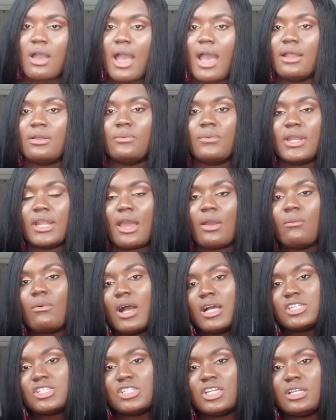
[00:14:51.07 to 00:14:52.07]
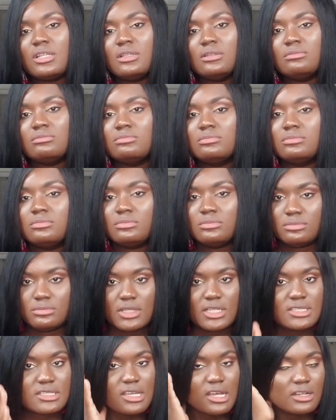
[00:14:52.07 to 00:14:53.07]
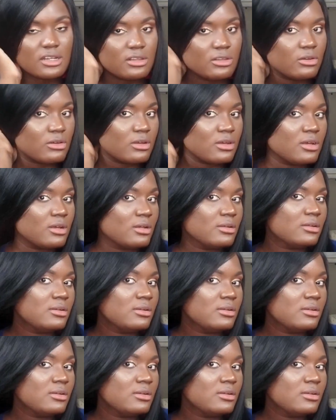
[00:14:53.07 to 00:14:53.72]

And when I wash it, it's going to look